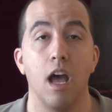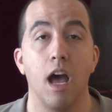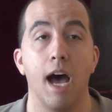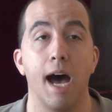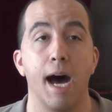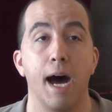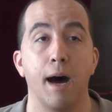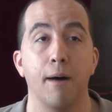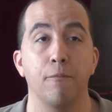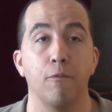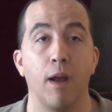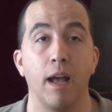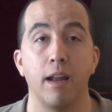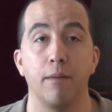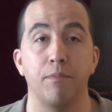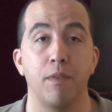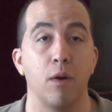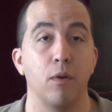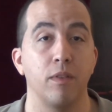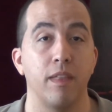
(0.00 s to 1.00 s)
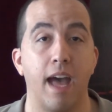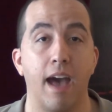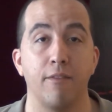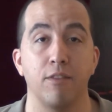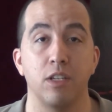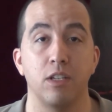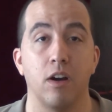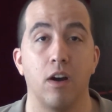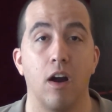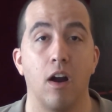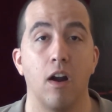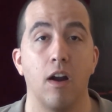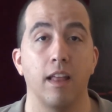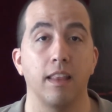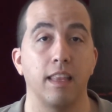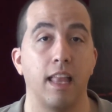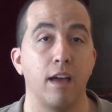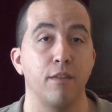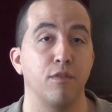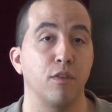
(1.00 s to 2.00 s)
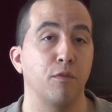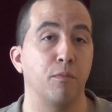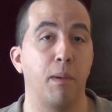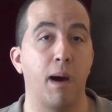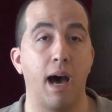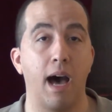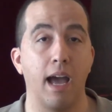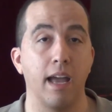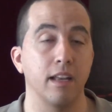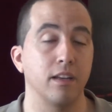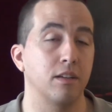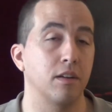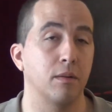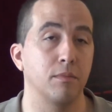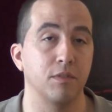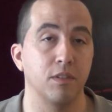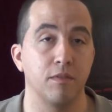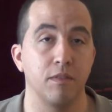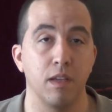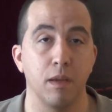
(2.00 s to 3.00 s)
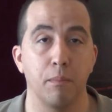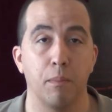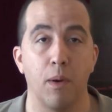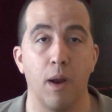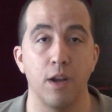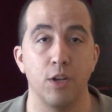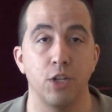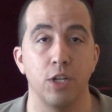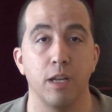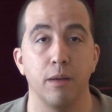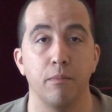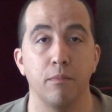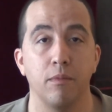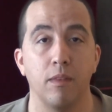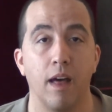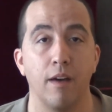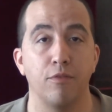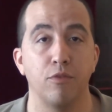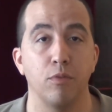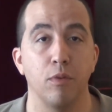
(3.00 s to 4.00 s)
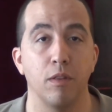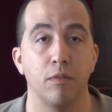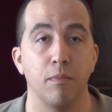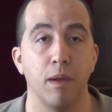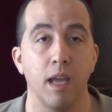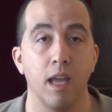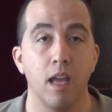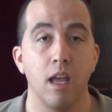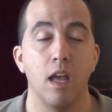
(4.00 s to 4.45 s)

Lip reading: Right up there with Avatar and Life of Pi in terms of the impression it left with me.